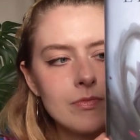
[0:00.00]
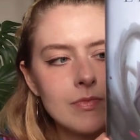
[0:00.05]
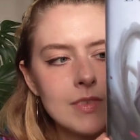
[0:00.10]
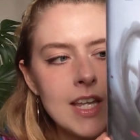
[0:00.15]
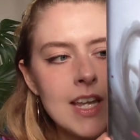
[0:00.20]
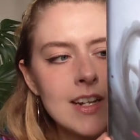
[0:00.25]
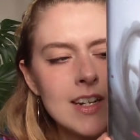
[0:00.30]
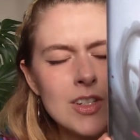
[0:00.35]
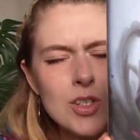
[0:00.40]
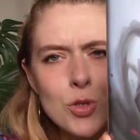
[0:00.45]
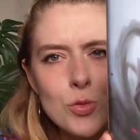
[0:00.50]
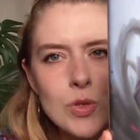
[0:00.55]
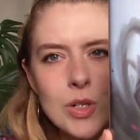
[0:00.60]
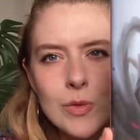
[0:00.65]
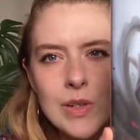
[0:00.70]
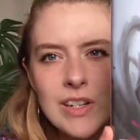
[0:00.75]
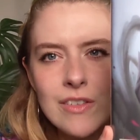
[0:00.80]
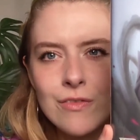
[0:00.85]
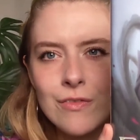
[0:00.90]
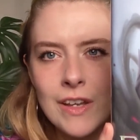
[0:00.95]
Yeah, and I just want to
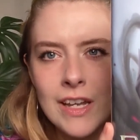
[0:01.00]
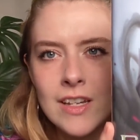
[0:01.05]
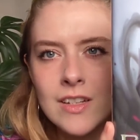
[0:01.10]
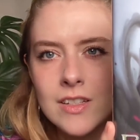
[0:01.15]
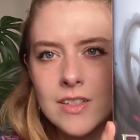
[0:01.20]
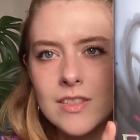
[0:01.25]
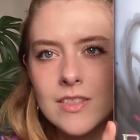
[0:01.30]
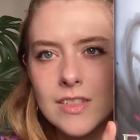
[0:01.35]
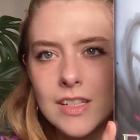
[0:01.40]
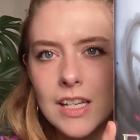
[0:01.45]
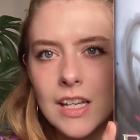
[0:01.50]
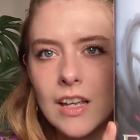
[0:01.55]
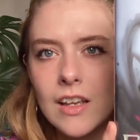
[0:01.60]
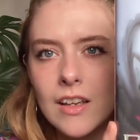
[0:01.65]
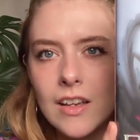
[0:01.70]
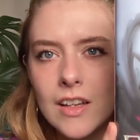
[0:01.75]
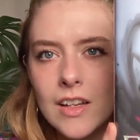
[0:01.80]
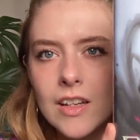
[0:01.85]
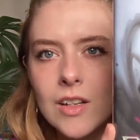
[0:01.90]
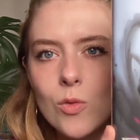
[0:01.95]
read a fantasy,
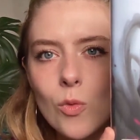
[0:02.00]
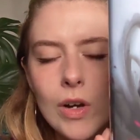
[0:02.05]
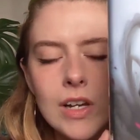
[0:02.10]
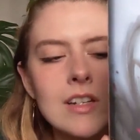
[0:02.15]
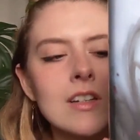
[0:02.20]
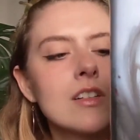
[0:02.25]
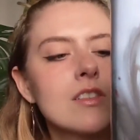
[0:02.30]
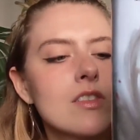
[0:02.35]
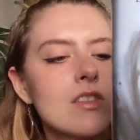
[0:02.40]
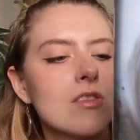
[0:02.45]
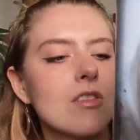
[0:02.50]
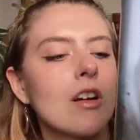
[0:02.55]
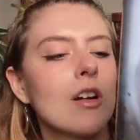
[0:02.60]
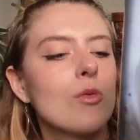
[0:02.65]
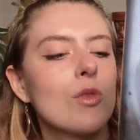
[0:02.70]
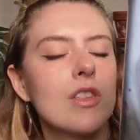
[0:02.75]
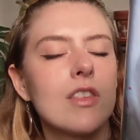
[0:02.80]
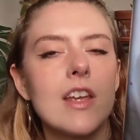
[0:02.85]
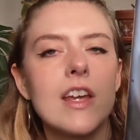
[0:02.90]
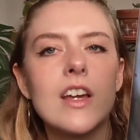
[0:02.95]
and why not start
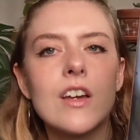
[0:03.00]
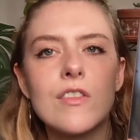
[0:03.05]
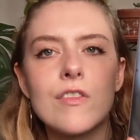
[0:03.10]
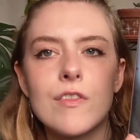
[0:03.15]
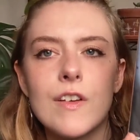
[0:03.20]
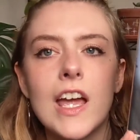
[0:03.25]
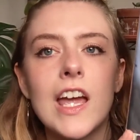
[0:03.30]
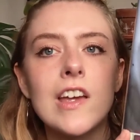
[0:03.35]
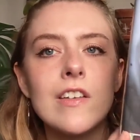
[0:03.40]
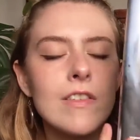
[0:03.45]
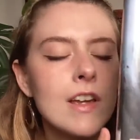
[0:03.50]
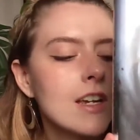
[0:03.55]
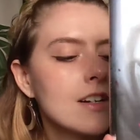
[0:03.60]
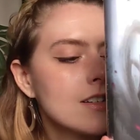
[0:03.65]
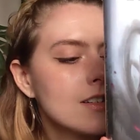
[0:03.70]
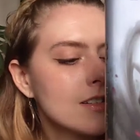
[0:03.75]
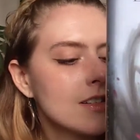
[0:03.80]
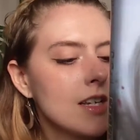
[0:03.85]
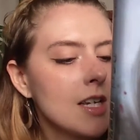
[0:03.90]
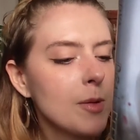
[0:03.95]
with like a fae
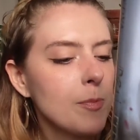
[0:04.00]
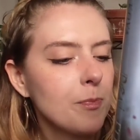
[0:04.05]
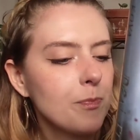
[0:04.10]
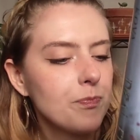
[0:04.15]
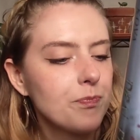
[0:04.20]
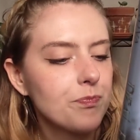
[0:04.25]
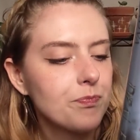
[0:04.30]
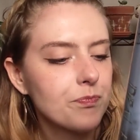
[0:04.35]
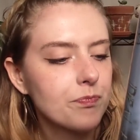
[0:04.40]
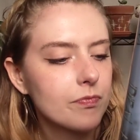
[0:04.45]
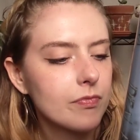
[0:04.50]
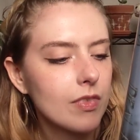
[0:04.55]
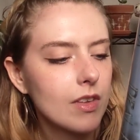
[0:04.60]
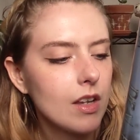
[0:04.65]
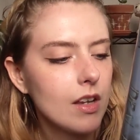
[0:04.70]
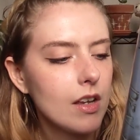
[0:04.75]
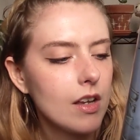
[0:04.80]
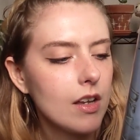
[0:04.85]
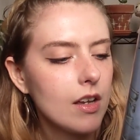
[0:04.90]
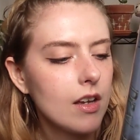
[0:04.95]
fantasy?
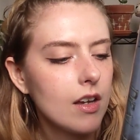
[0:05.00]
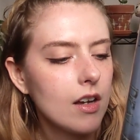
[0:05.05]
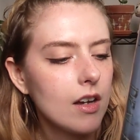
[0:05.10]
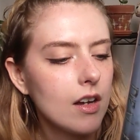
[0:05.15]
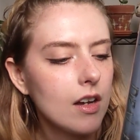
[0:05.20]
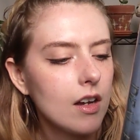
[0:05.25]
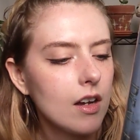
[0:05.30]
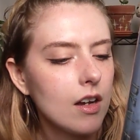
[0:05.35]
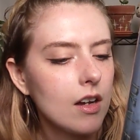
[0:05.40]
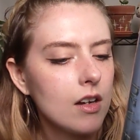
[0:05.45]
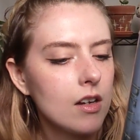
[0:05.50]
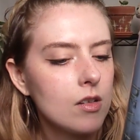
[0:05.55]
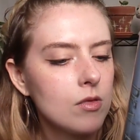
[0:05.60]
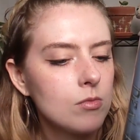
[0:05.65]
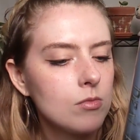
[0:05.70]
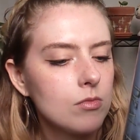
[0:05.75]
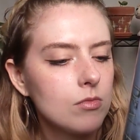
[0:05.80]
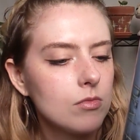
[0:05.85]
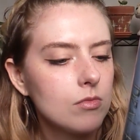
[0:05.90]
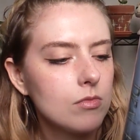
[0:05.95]

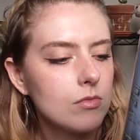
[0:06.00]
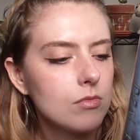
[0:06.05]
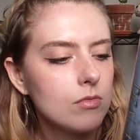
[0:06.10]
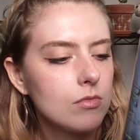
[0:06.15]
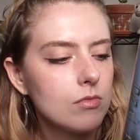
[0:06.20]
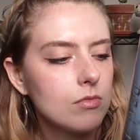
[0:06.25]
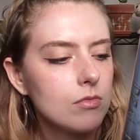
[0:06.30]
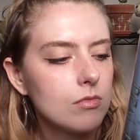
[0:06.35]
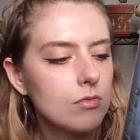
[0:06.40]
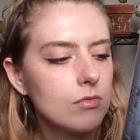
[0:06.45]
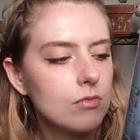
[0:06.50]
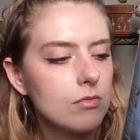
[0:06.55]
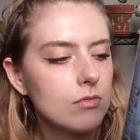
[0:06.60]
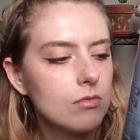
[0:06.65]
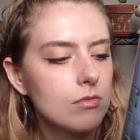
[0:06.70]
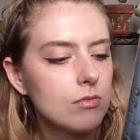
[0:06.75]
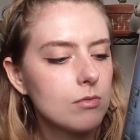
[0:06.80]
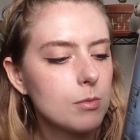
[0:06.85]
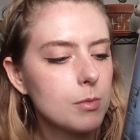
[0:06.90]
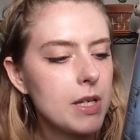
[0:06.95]

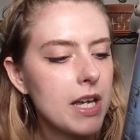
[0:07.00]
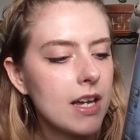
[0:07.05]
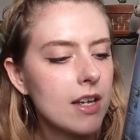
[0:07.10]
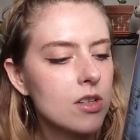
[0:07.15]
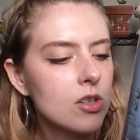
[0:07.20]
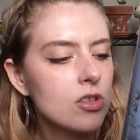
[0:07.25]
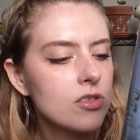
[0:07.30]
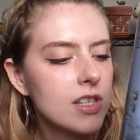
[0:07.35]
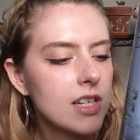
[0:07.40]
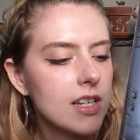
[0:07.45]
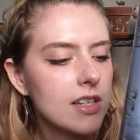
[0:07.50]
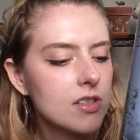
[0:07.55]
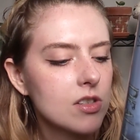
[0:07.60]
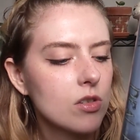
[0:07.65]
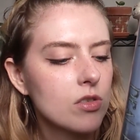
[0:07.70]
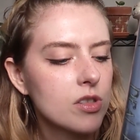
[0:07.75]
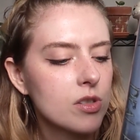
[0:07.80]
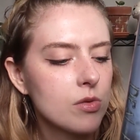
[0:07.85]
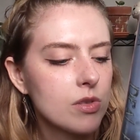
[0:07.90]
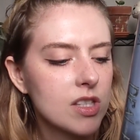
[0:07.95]
Yeah, it looks like it's
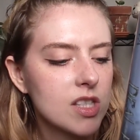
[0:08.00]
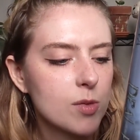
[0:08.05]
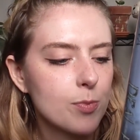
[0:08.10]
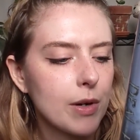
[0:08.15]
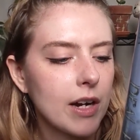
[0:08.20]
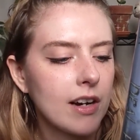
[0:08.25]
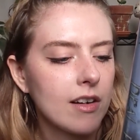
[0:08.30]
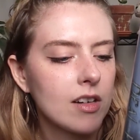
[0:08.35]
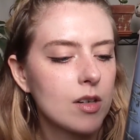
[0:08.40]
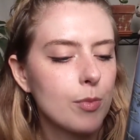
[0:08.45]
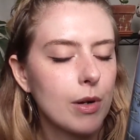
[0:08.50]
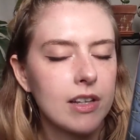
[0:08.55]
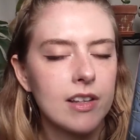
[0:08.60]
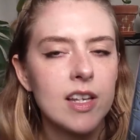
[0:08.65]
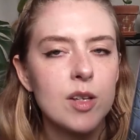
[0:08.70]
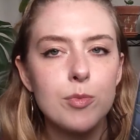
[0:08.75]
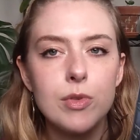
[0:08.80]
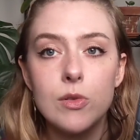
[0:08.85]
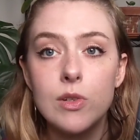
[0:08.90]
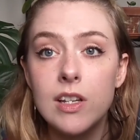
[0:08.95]
also inspired by
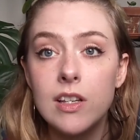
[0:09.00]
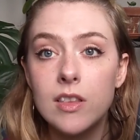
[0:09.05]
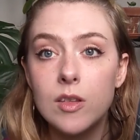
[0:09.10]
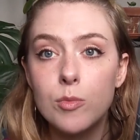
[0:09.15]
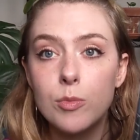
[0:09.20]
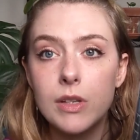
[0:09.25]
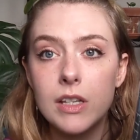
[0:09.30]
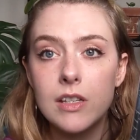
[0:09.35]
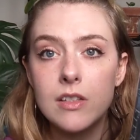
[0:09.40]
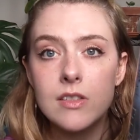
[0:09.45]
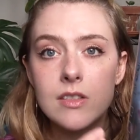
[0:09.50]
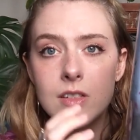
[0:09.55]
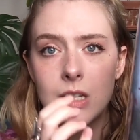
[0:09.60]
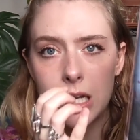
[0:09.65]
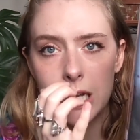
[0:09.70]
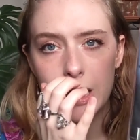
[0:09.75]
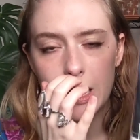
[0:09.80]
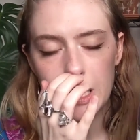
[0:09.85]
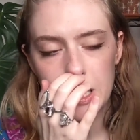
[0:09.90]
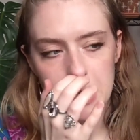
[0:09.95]
like Beauty and the Beast.
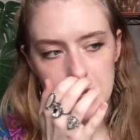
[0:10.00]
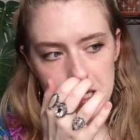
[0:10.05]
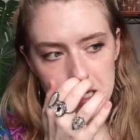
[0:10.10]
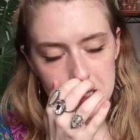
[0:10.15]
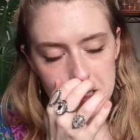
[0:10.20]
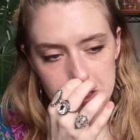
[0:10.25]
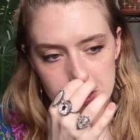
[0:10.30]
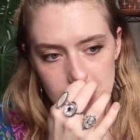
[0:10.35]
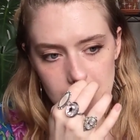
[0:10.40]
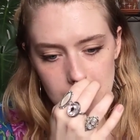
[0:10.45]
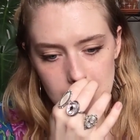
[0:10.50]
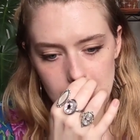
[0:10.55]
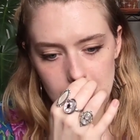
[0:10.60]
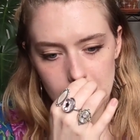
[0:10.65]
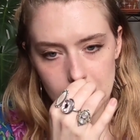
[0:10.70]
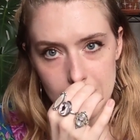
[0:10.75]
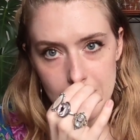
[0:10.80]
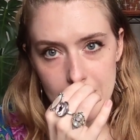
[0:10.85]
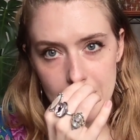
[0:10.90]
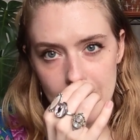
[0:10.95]

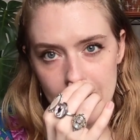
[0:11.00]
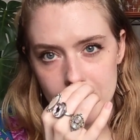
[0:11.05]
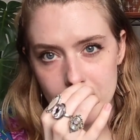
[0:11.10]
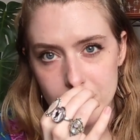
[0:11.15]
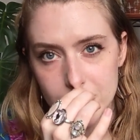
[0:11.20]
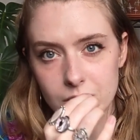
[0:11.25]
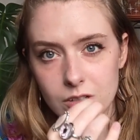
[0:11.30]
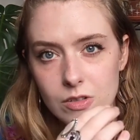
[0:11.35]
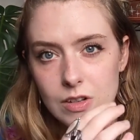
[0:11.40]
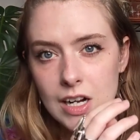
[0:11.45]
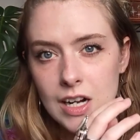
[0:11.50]
So yeah, I don't know.